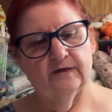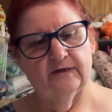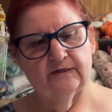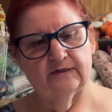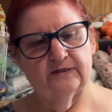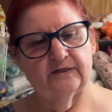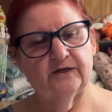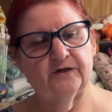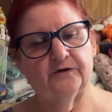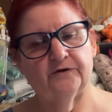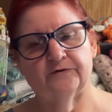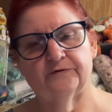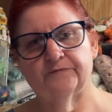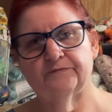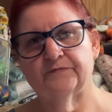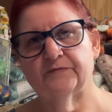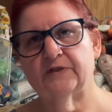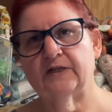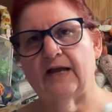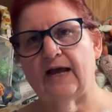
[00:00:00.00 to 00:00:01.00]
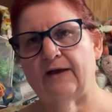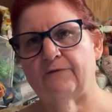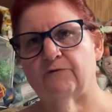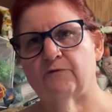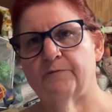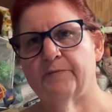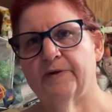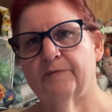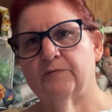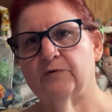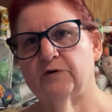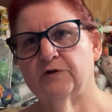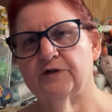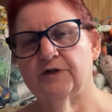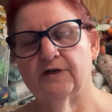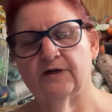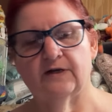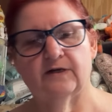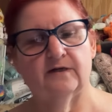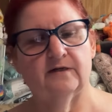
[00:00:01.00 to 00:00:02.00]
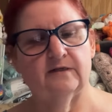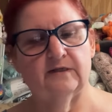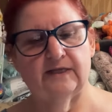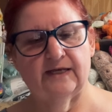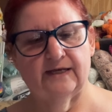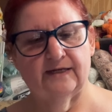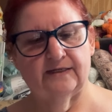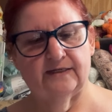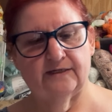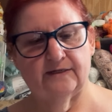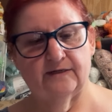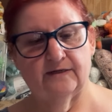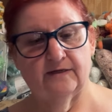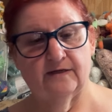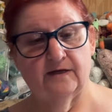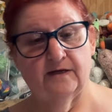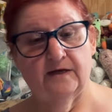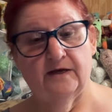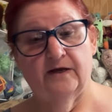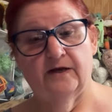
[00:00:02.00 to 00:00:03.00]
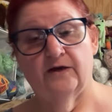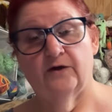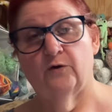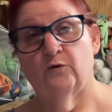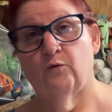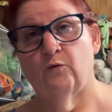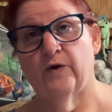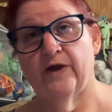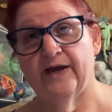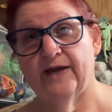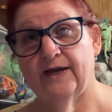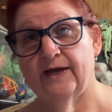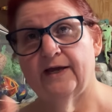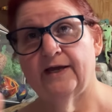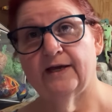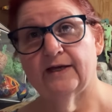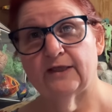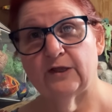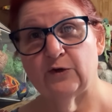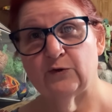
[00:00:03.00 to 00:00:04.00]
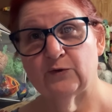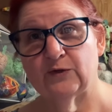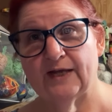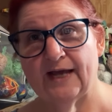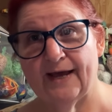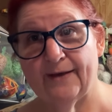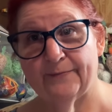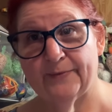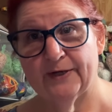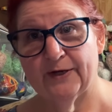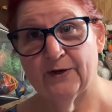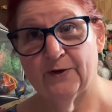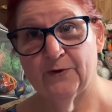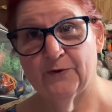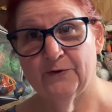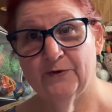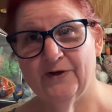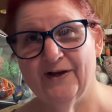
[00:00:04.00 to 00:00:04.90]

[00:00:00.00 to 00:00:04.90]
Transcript: so I remembered that way a long time ago,